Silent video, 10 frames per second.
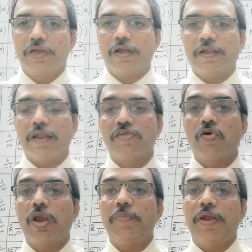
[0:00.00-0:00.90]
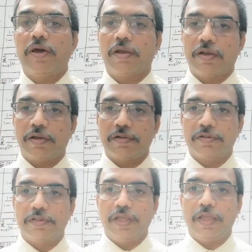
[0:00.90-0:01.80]
and there is no limit on
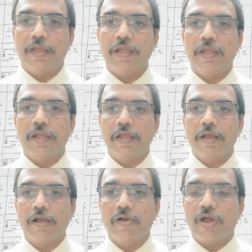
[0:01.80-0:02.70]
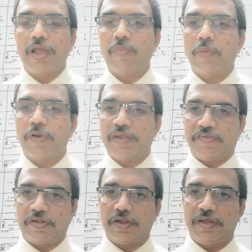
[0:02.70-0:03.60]
the calling
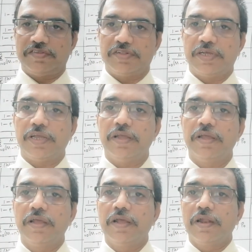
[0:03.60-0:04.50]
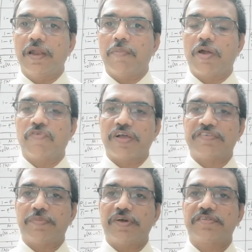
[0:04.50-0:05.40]
population, that is the number of
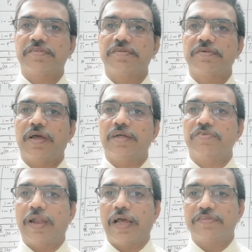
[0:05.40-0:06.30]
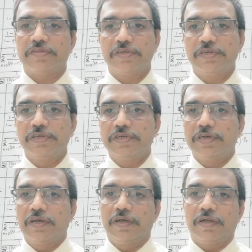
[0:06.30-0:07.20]
customers as well as
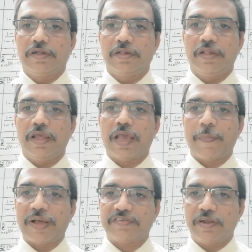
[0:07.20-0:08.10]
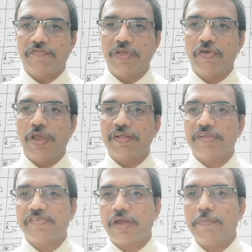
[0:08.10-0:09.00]
the capacity of the queuing
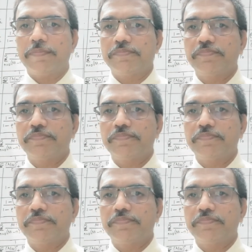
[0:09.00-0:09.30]
system